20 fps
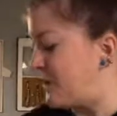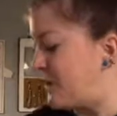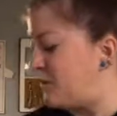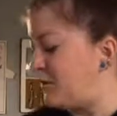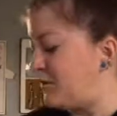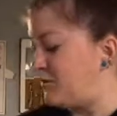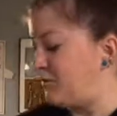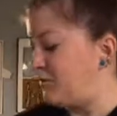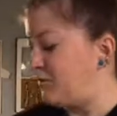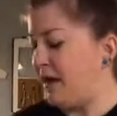
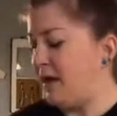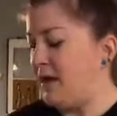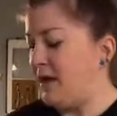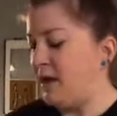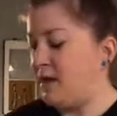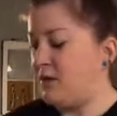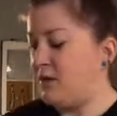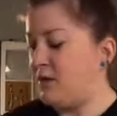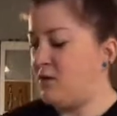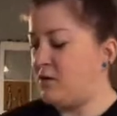We've
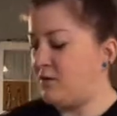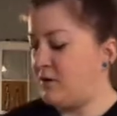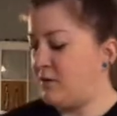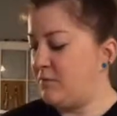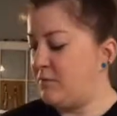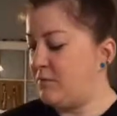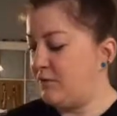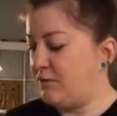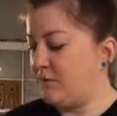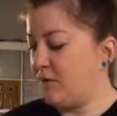made gnocchi
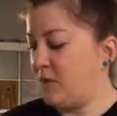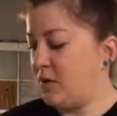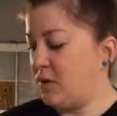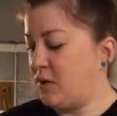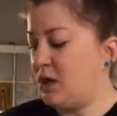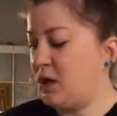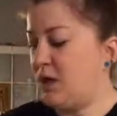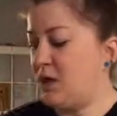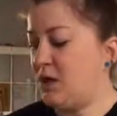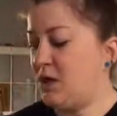
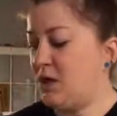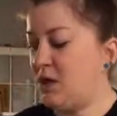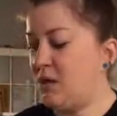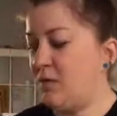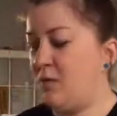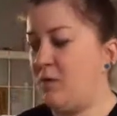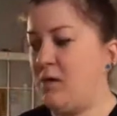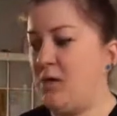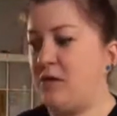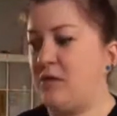before
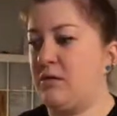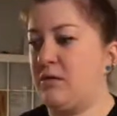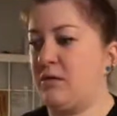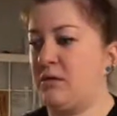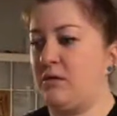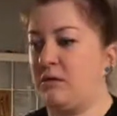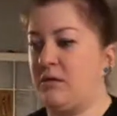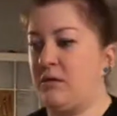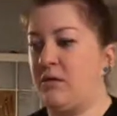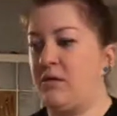with,
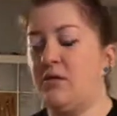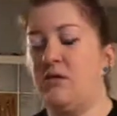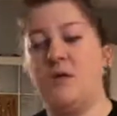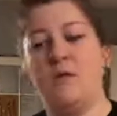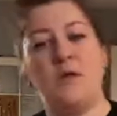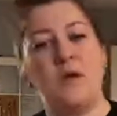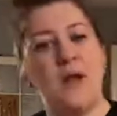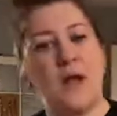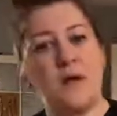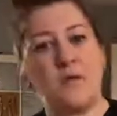
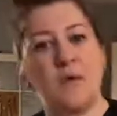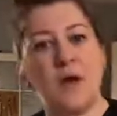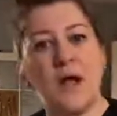you can add